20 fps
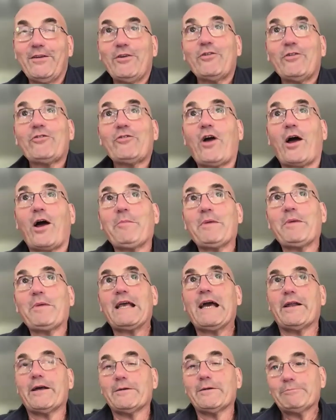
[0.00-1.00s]
Sean
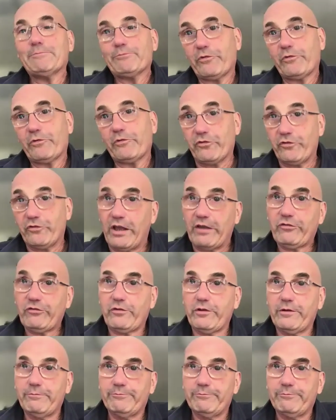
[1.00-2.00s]
McKenna
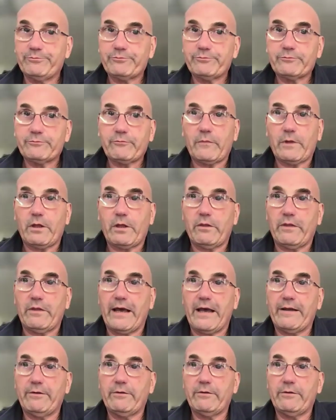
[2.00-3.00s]
suggested
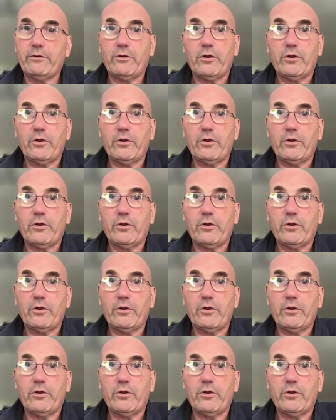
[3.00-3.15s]
that